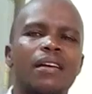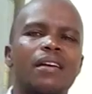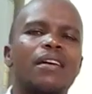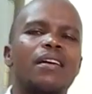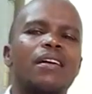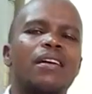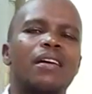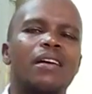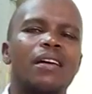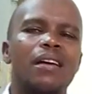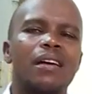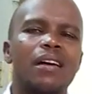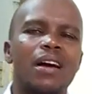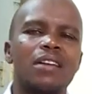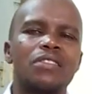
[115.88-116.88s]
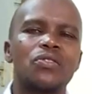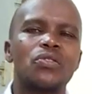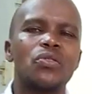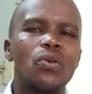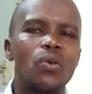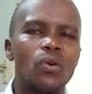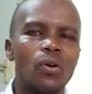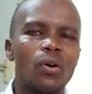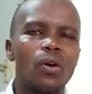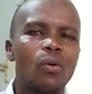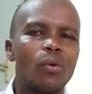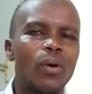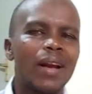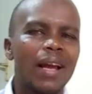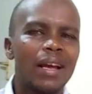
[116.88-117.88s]
of life?
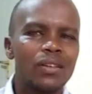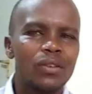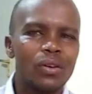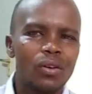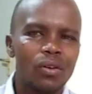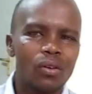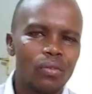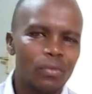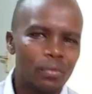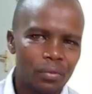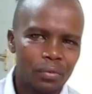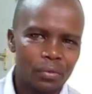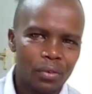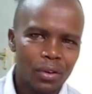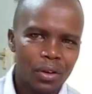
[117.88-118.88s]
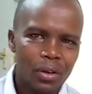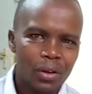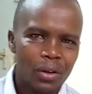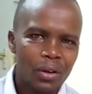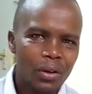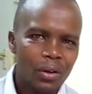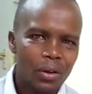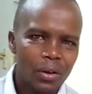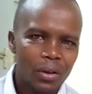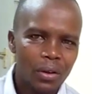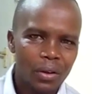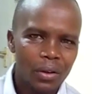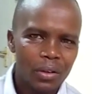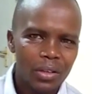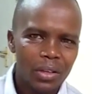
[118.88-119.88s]
Personally, I have lived
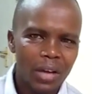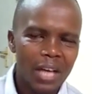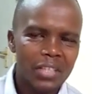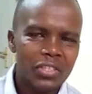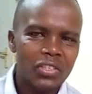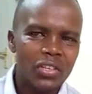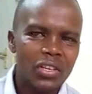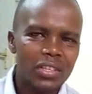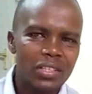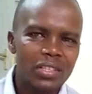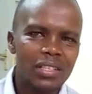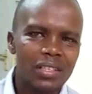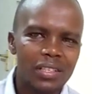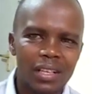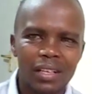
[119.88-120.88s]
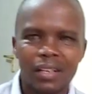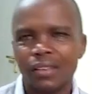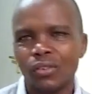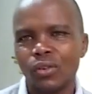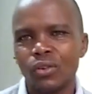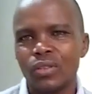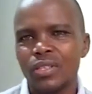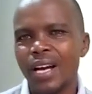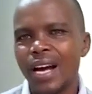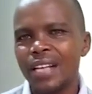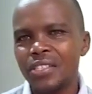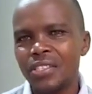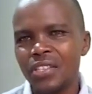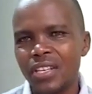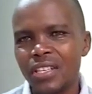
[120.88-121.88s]
without a
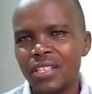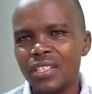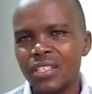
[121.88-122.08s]
fridge